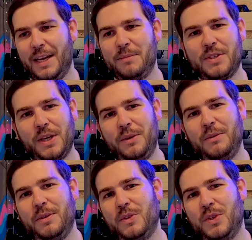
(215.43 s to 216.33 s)
So
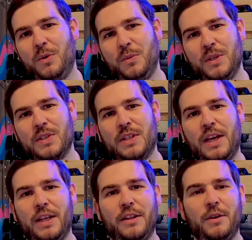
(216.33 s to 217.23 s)
salt was
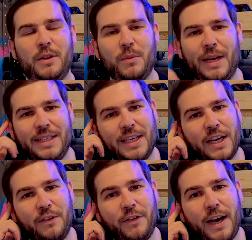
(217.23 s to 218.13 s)
the way to
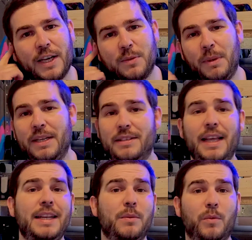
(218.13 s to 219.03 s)
go first, but
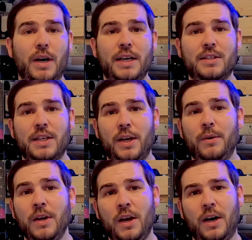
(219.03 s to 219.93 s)
that didn't work.
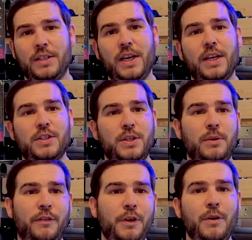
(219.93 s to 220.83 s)
So I turned
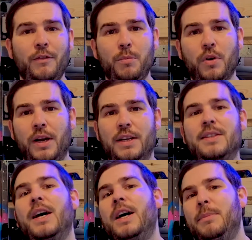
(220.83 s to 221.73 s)
to a few other
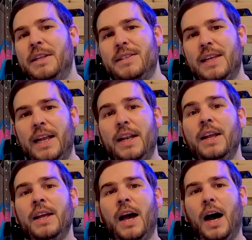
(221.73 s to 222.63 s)
products that I'd been sent
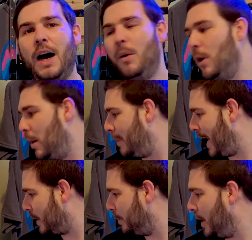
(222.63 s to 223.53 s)
a while
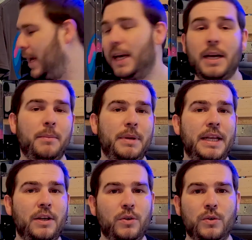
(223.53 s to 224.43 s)
back by a
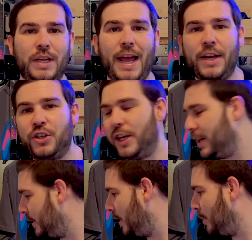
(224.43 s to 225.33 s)
company called
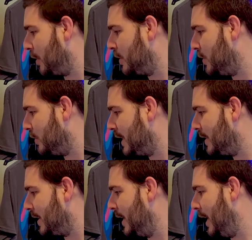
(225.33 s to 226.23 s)
Escher
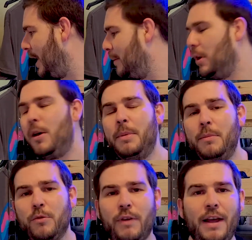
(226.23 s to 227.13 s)
Laboratories. A lot of
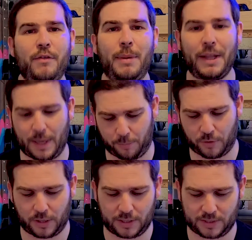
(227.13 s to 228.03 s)
people rave about their
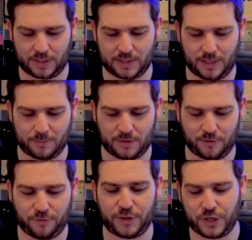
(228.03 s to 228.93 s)
products in terms
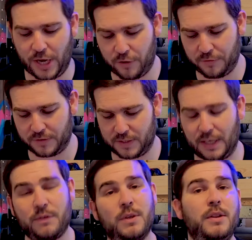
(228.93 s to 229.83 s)
of fish health and
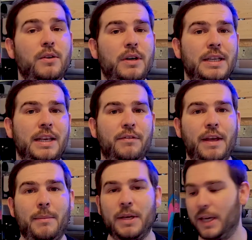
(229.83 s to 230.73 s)
stuff, so I thought I'd give
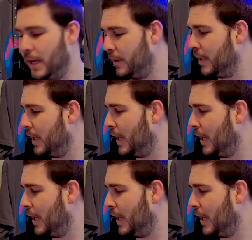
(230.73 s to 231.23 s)
them a go.